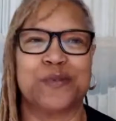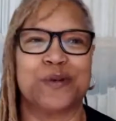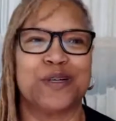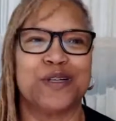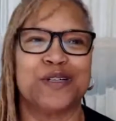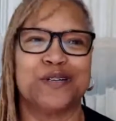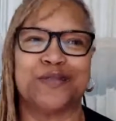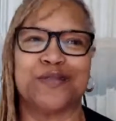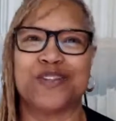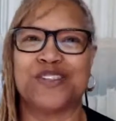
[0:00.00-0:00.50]

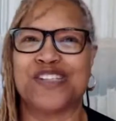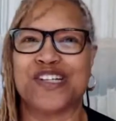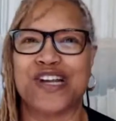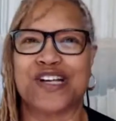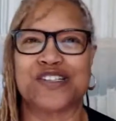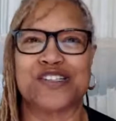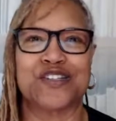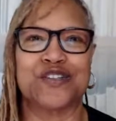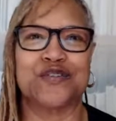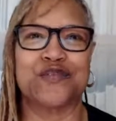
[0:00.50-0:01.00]
put
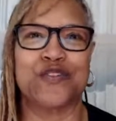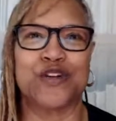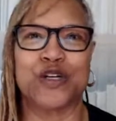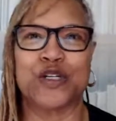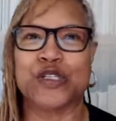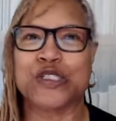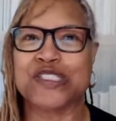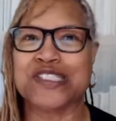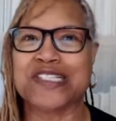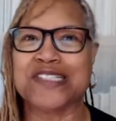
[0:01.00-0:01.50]
rejection
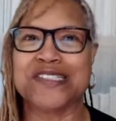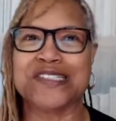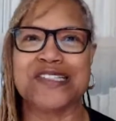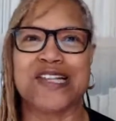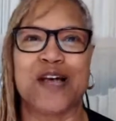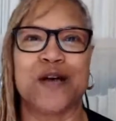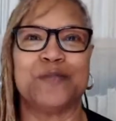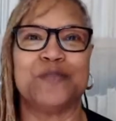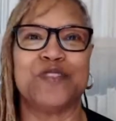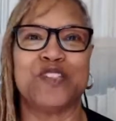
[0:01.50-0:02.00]
versus
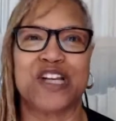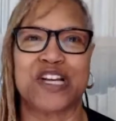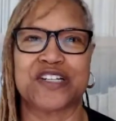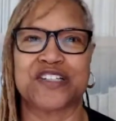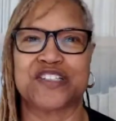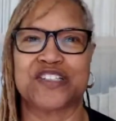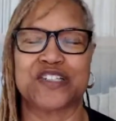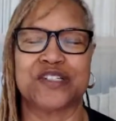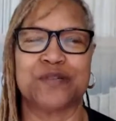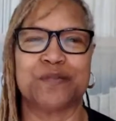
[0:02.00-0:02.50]

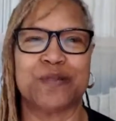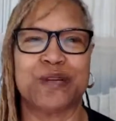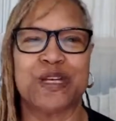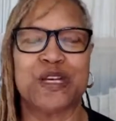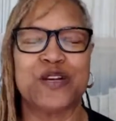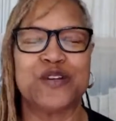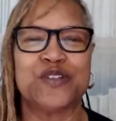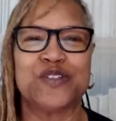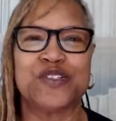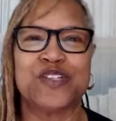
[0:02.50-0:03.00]
objection
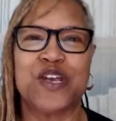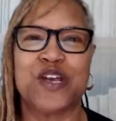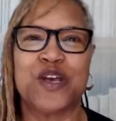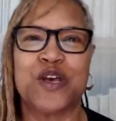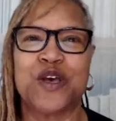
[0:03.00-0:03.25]
because